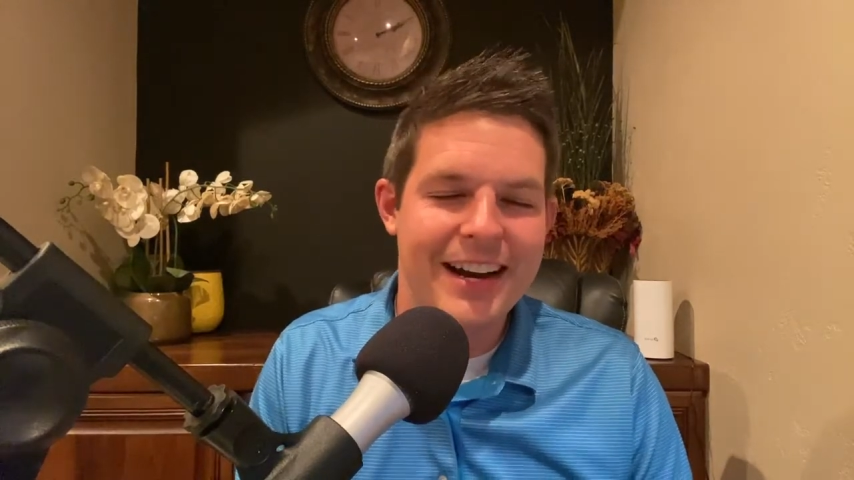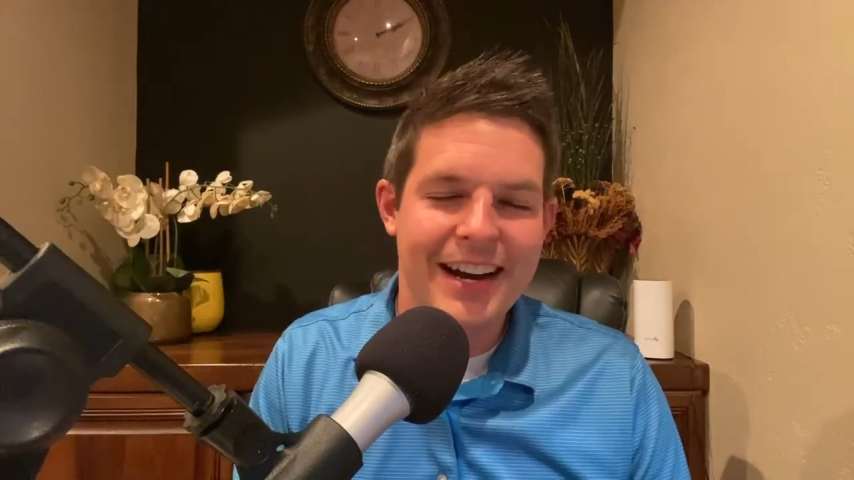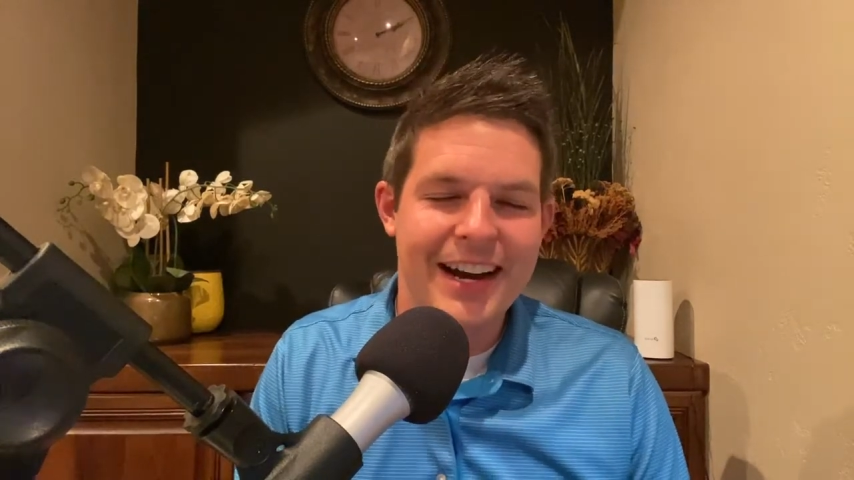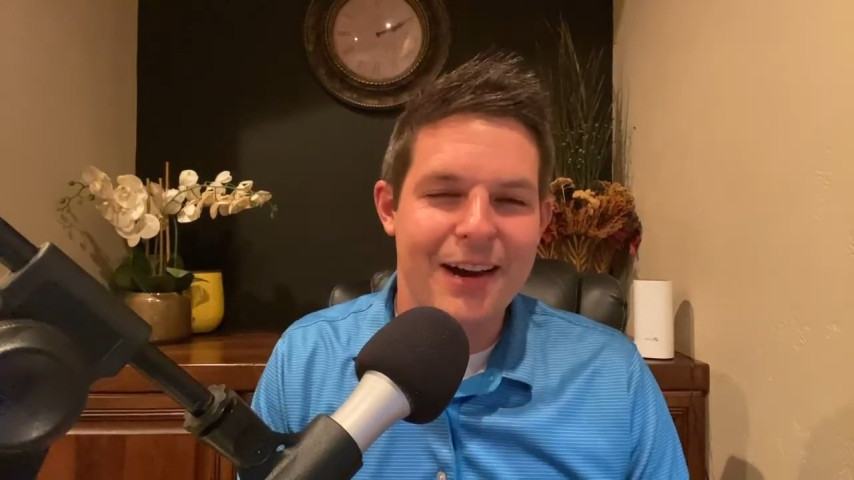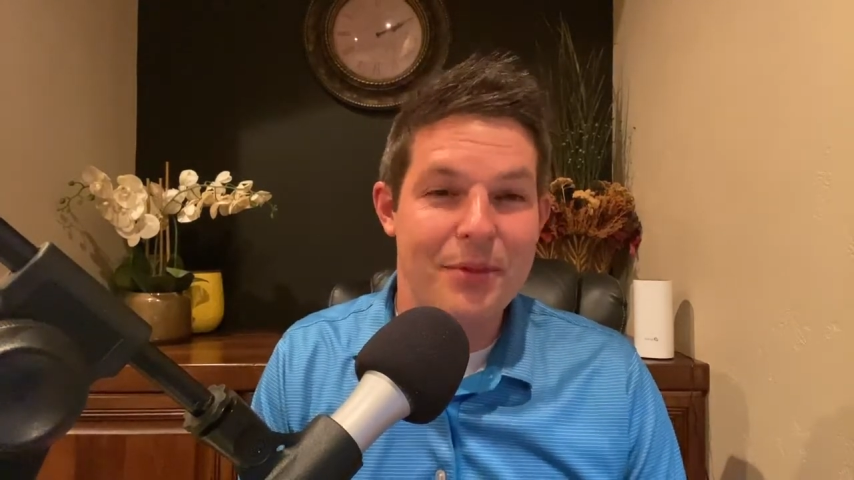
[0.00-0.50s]

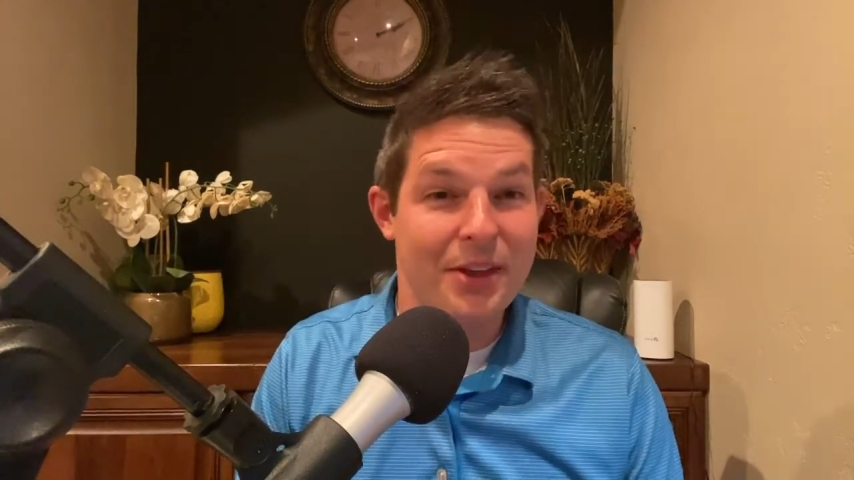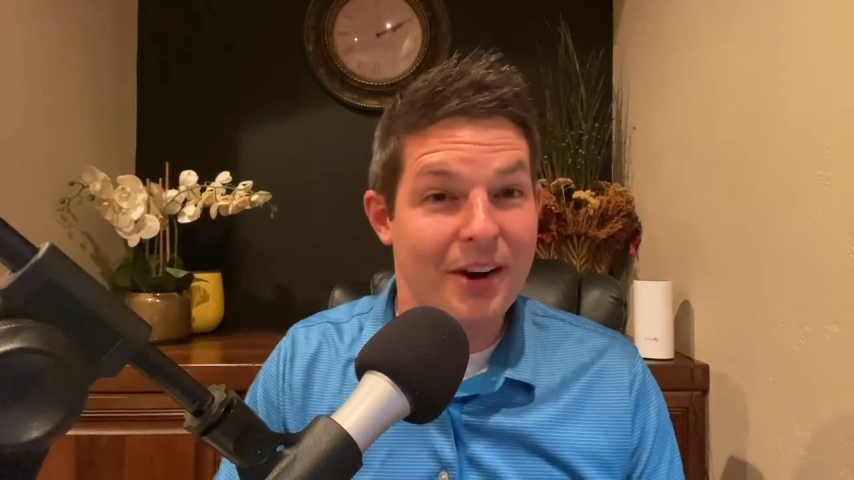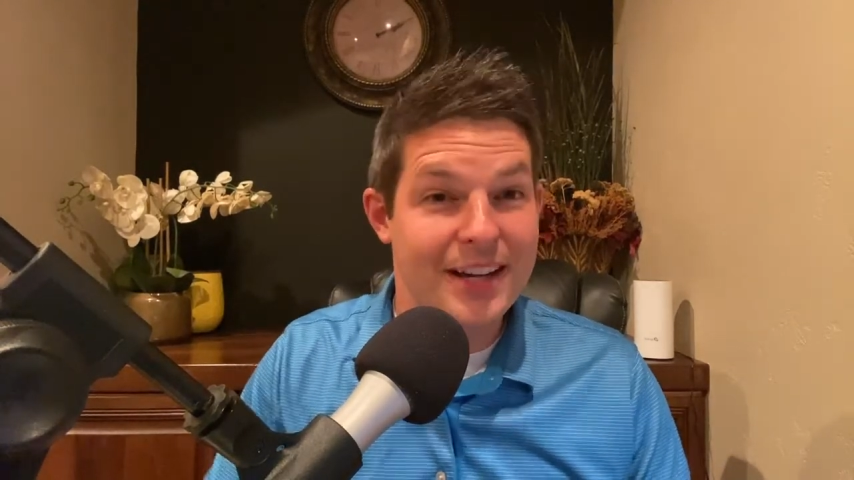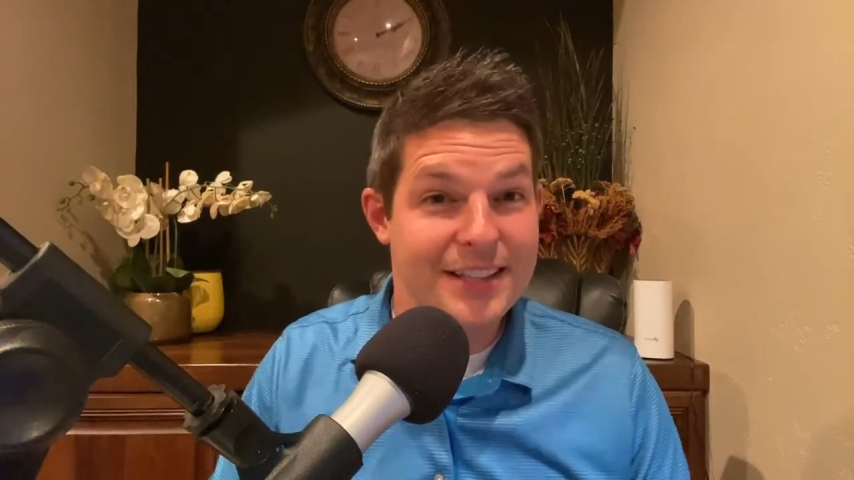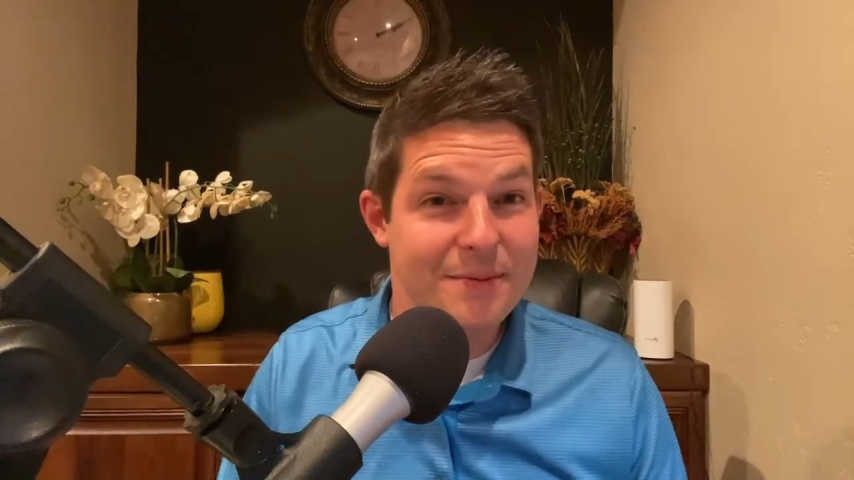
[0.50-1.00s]
But they're
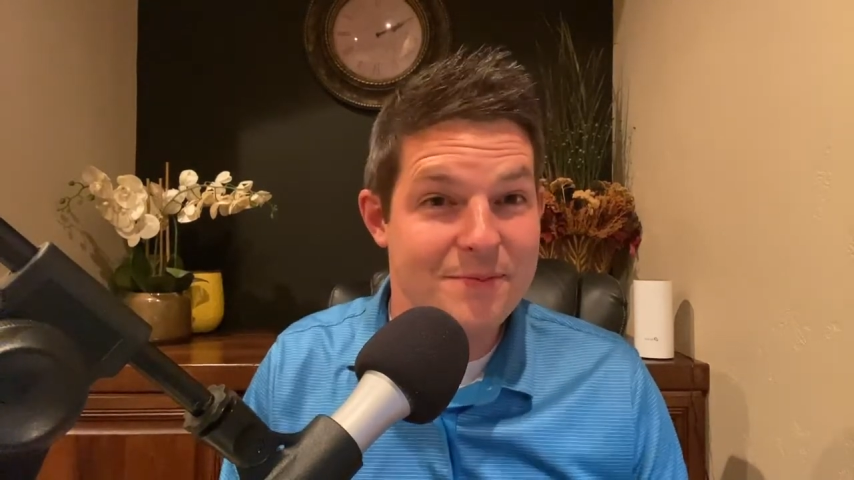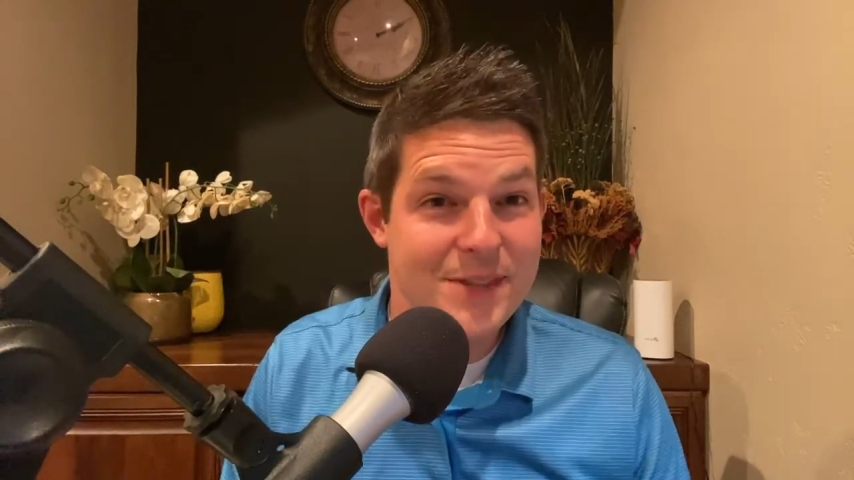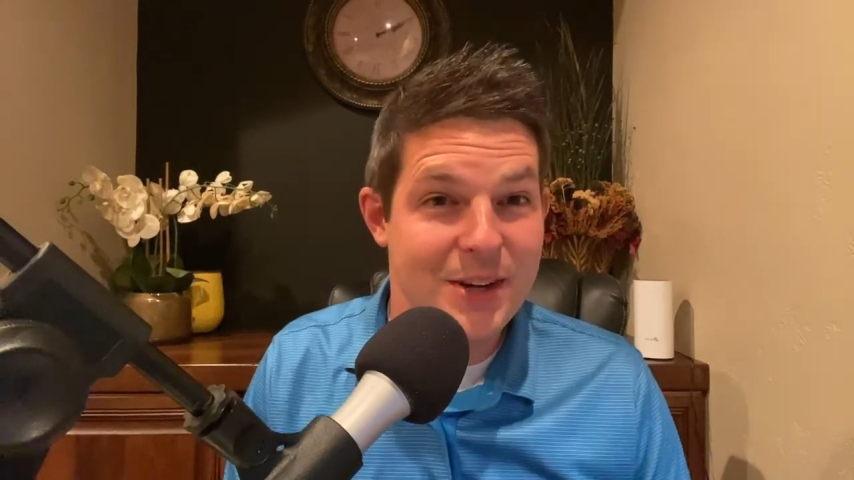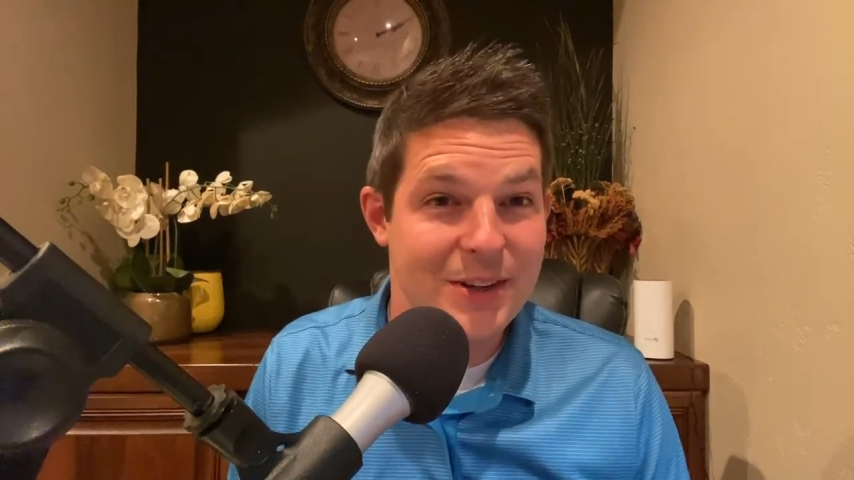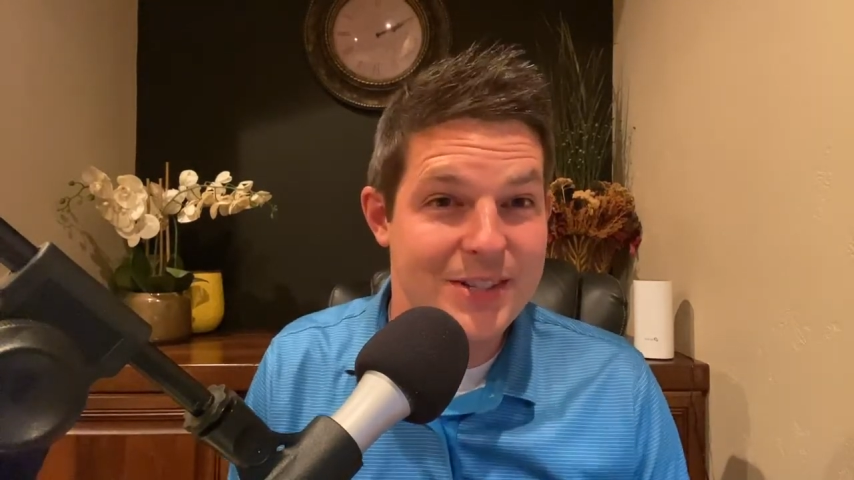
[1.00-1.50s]
awesome. So there's a